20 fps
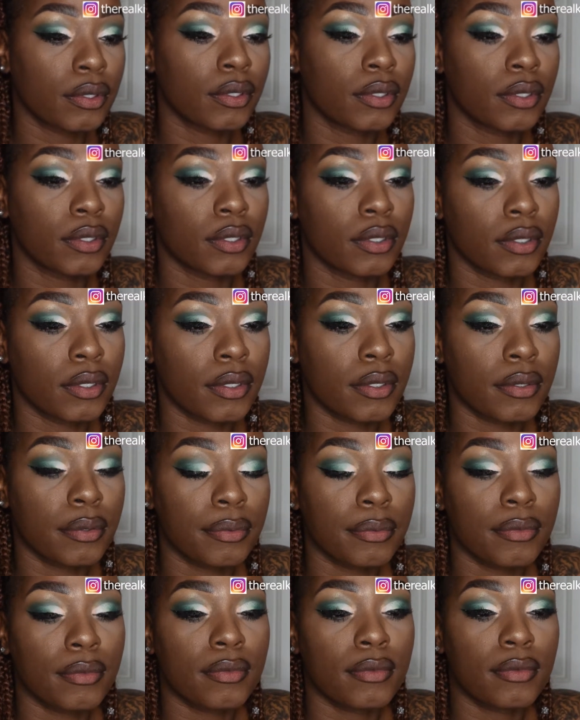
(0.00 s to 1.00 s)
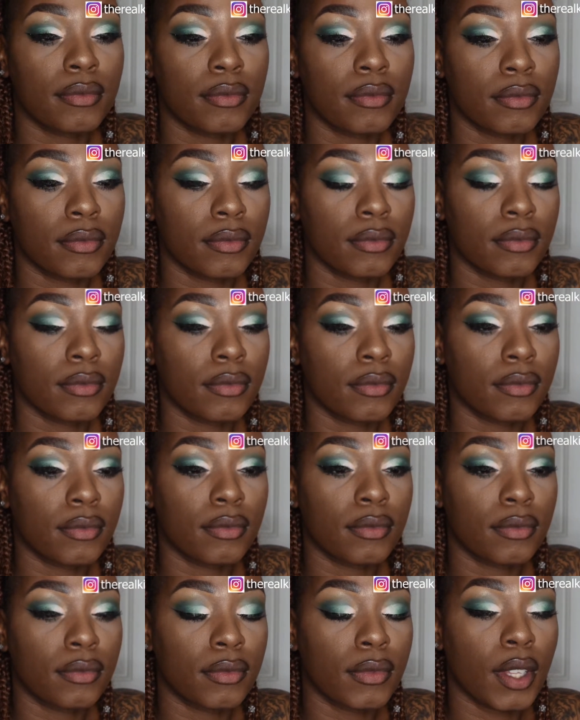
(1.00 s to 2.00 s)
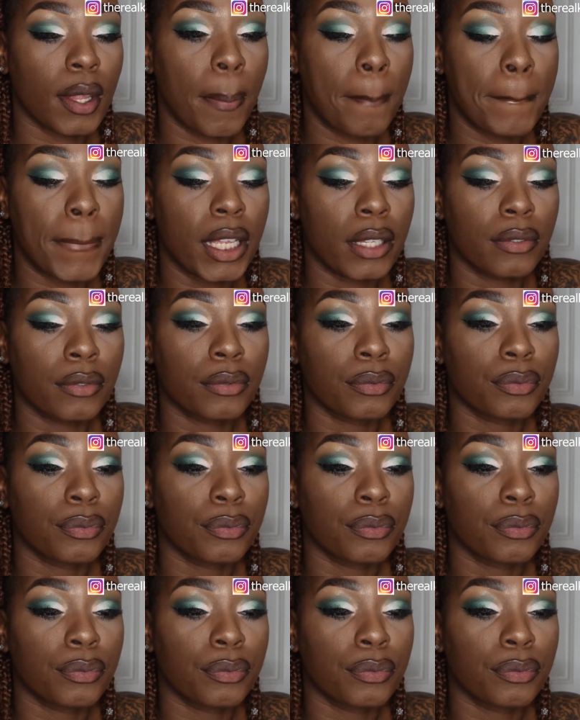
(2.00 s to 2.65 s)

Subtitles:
really try to outline my lips with the